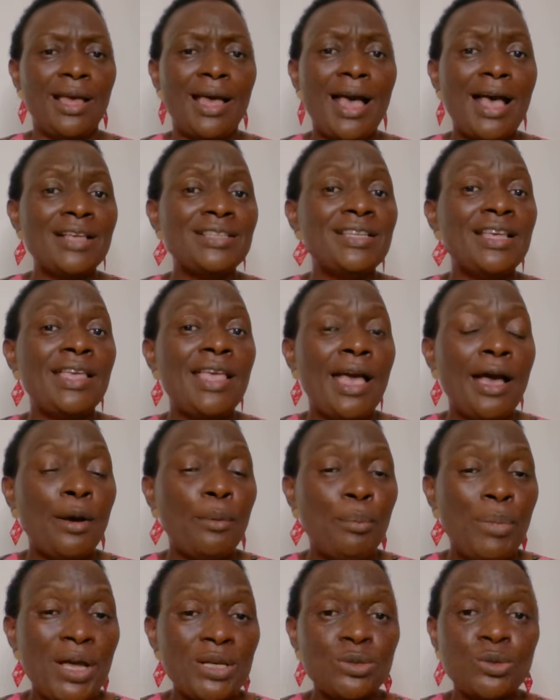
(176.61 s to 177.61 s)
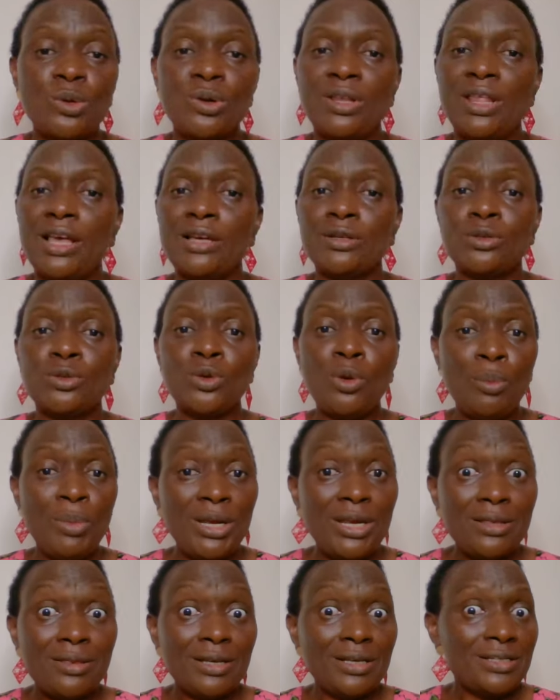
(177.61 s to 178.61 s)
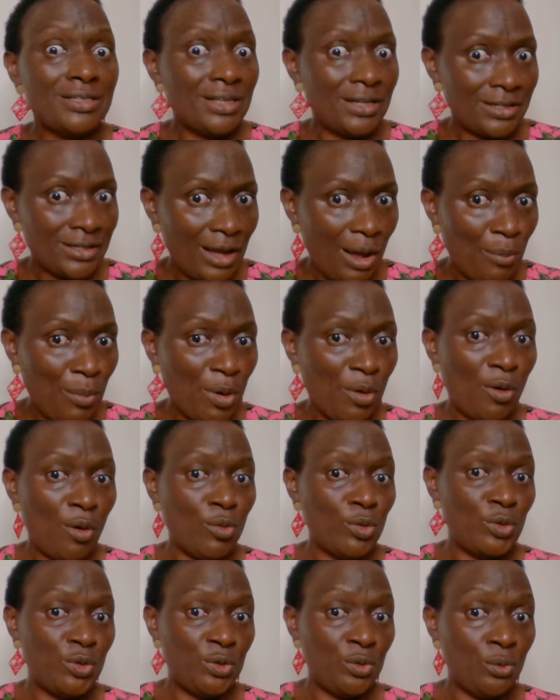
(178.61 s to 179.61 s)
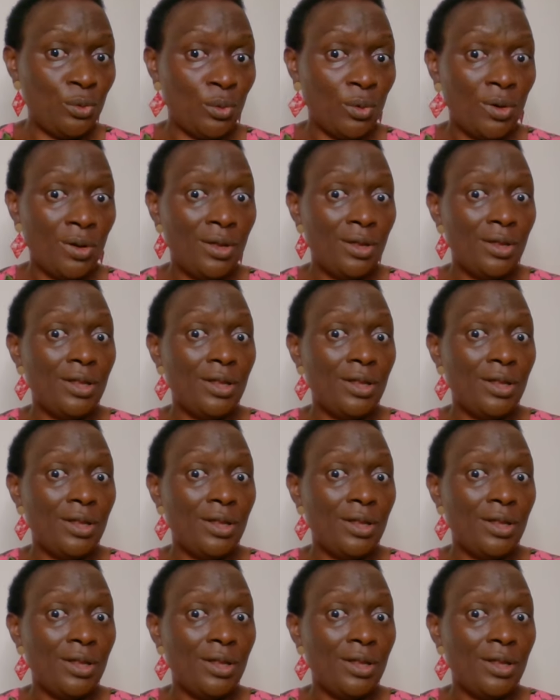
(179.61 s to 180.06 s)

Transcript: As a young person, there are so many things that come around you